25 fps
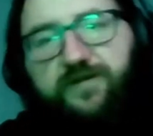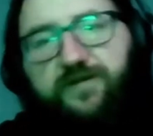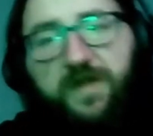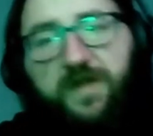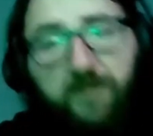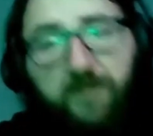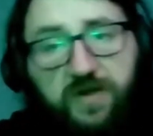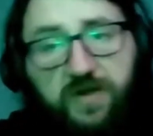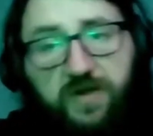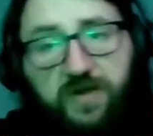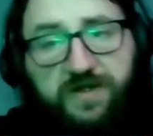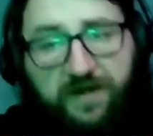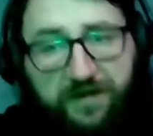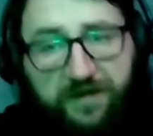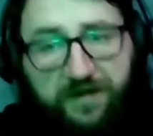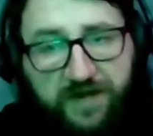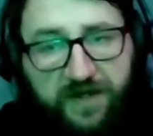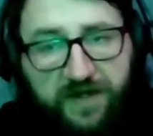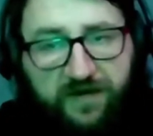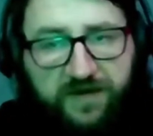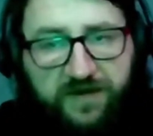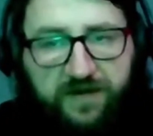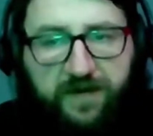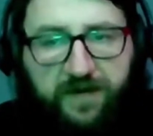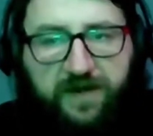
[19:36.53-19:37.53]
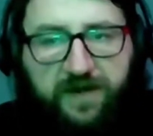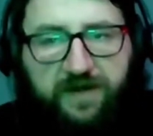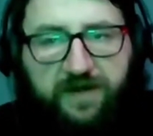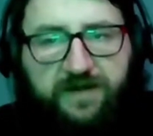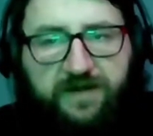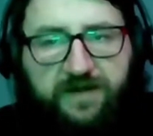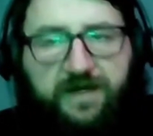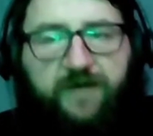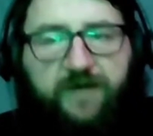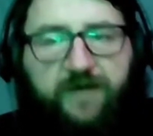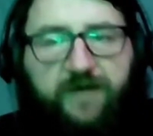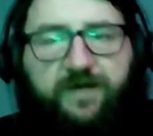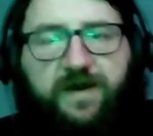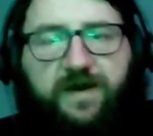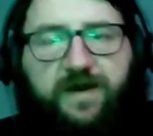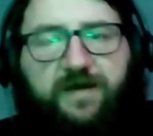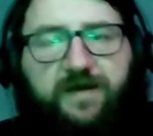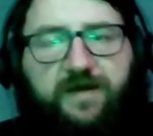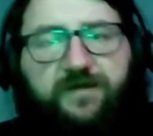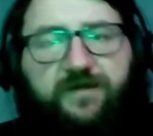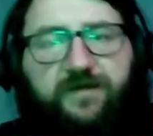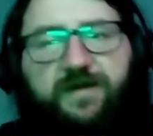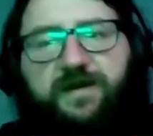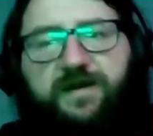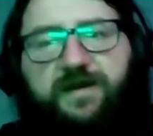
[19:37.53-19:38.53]
pushing themselves to be in the top
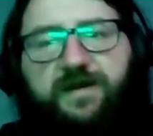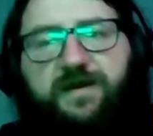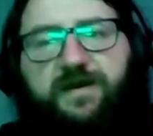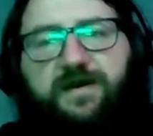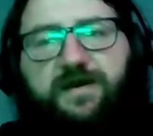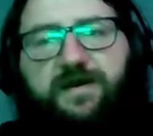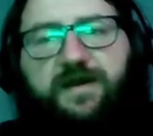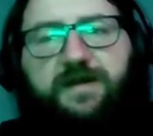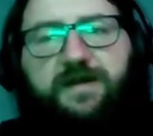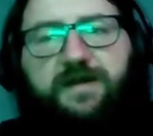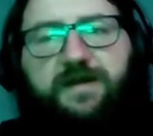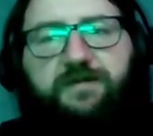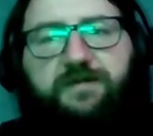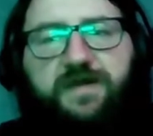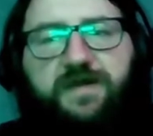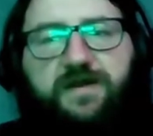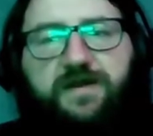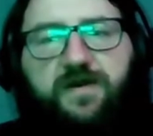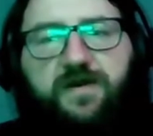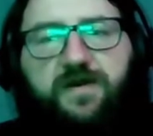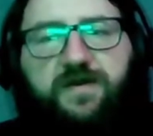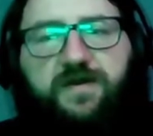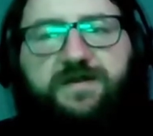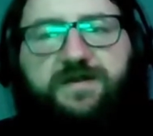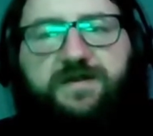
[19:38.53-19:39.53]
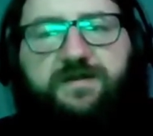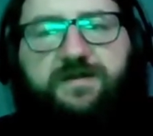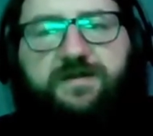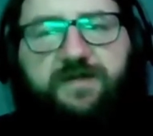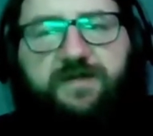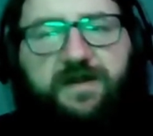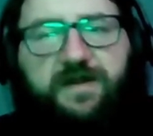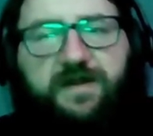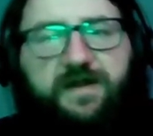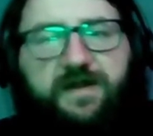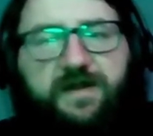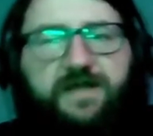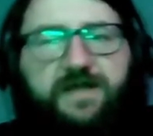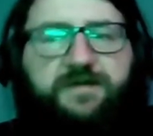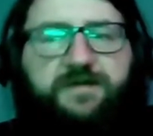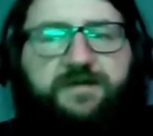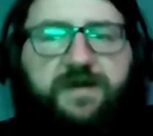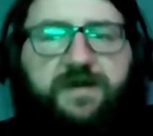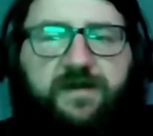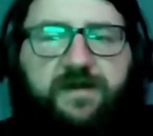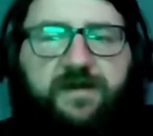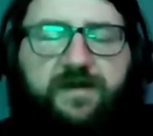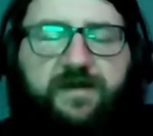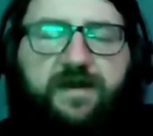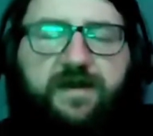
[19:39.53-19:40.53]
5 and be noticed and be the next
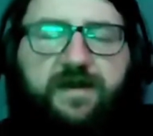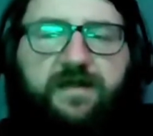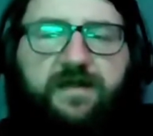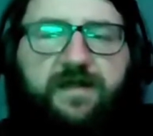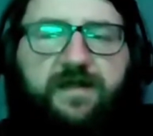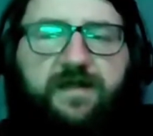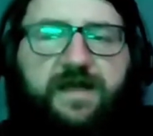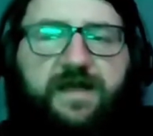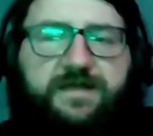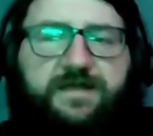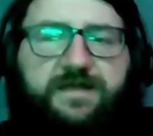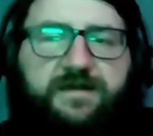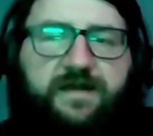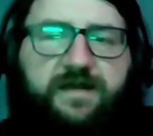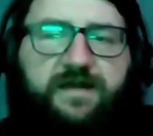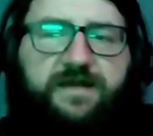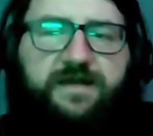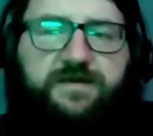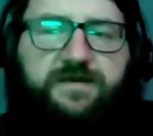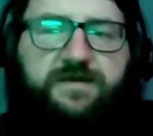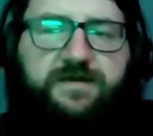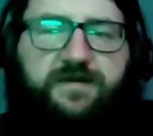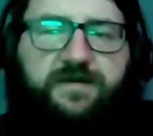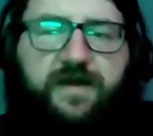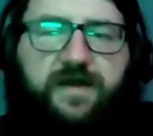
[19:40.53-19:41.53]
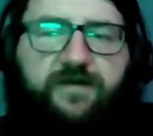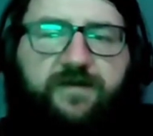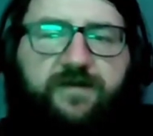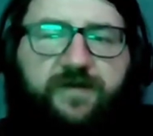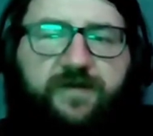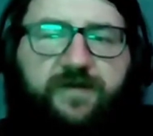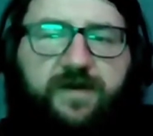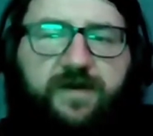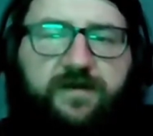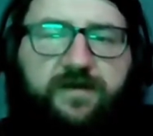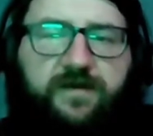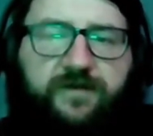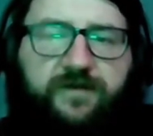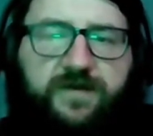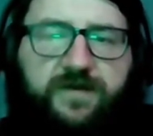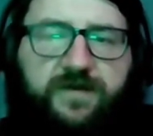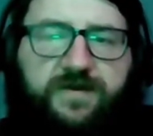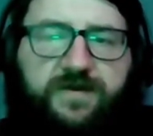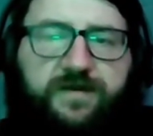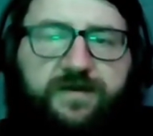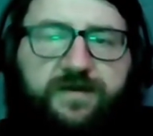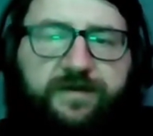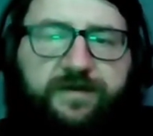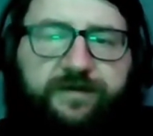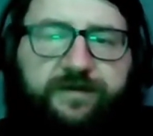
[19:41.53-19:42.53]
big thing, then that's their downfall for
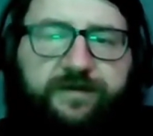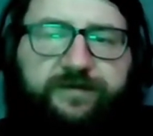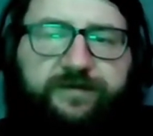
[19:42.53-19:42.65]
sure.